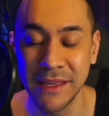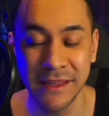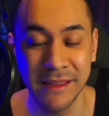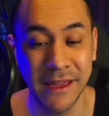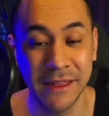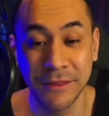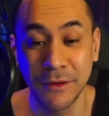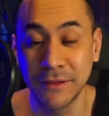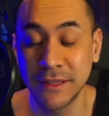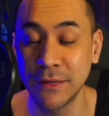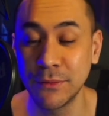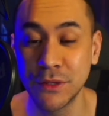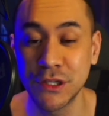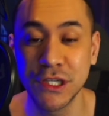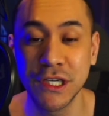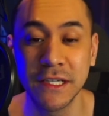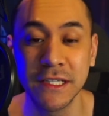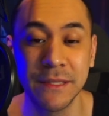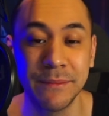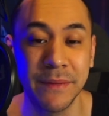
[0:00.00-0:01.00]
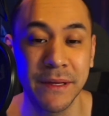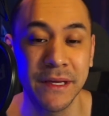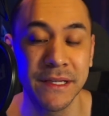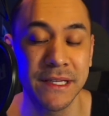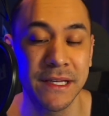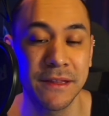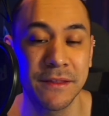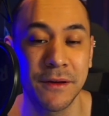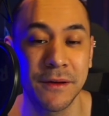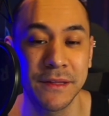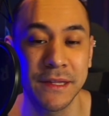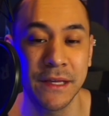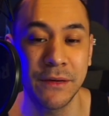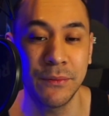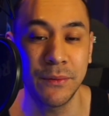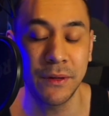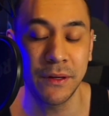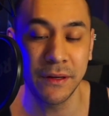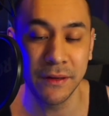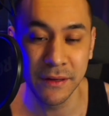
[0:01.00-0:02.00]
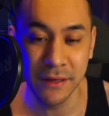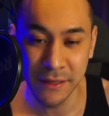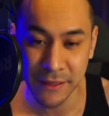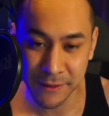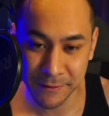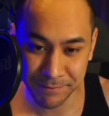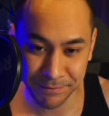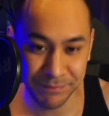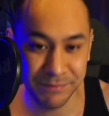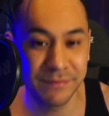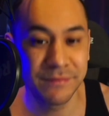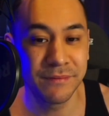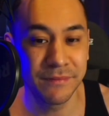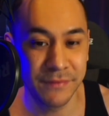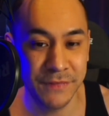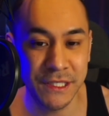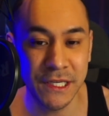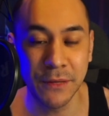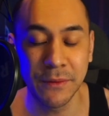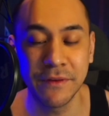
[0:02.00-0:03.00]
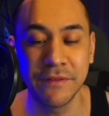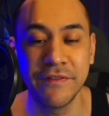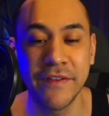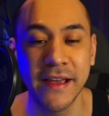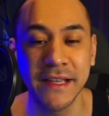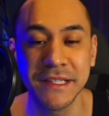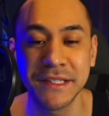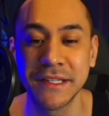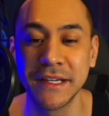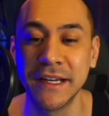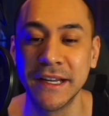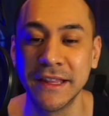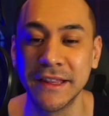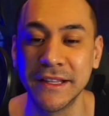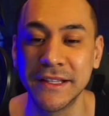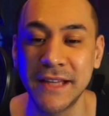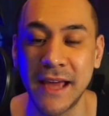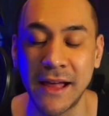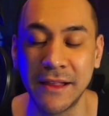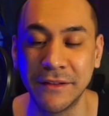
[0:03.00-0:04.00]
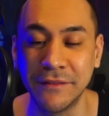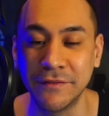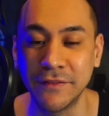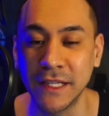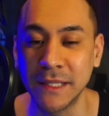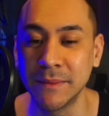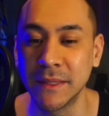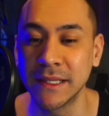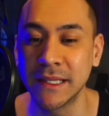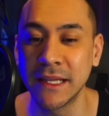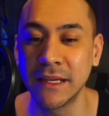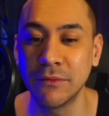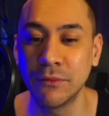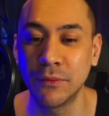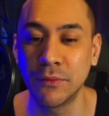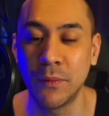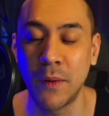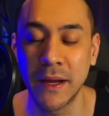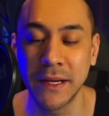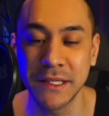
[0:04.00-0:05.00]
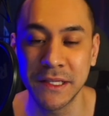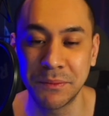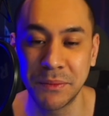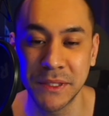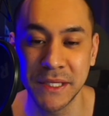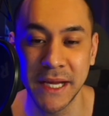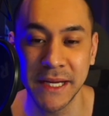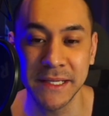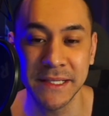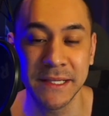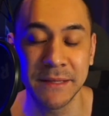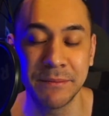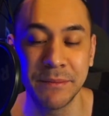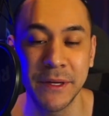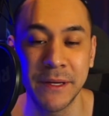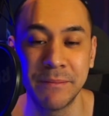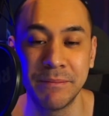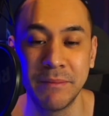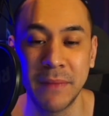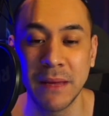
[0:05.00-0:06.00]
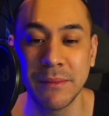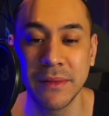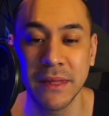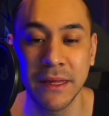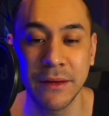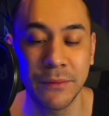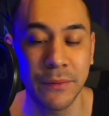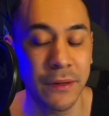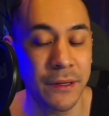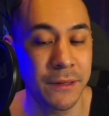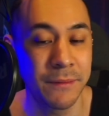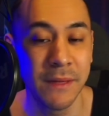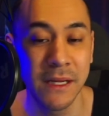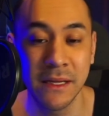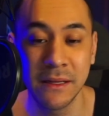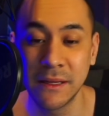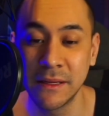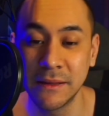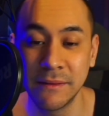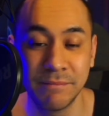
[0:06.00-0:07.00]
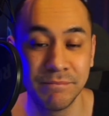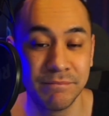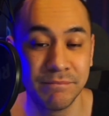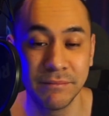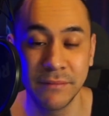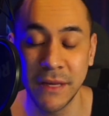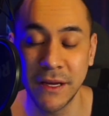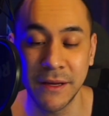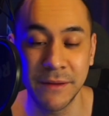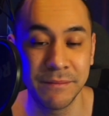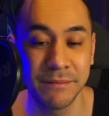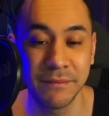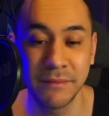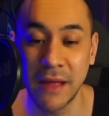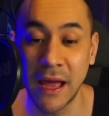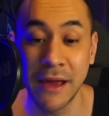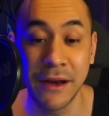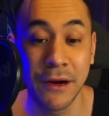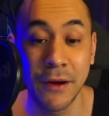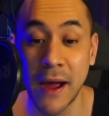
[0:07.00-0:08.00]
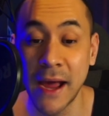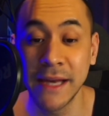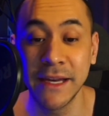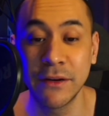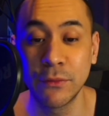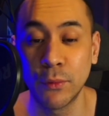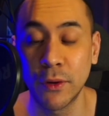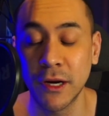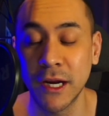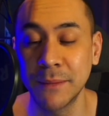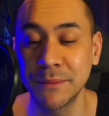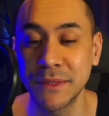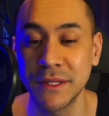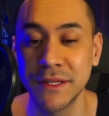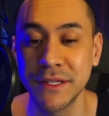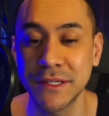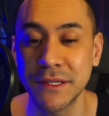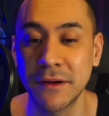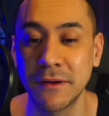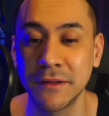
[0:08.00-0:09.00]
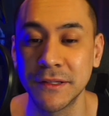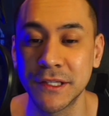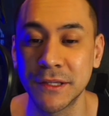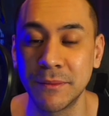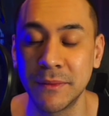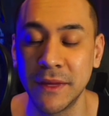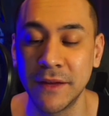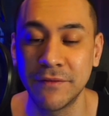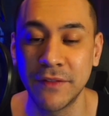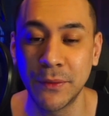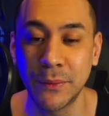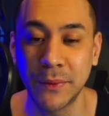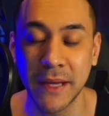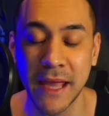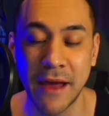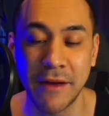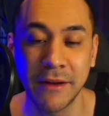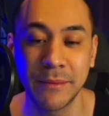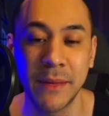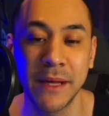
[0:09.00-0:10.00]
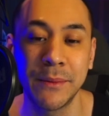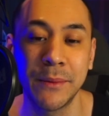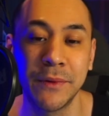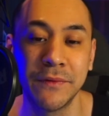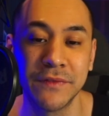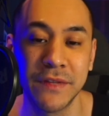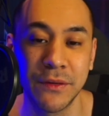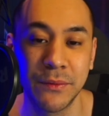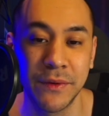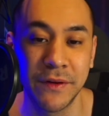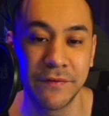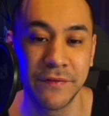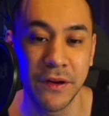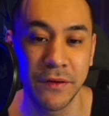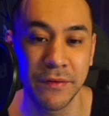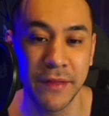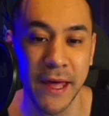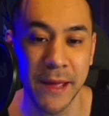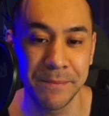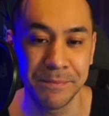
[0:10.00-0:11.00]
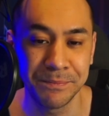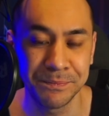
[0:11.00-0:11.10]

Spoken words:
I thought they would shield it because I thought they were so invested in the Talonflame that they wanted to protect it, but maybe they were. I know I didn't work up to the Scald, so if they were counting my moves, they would have known that.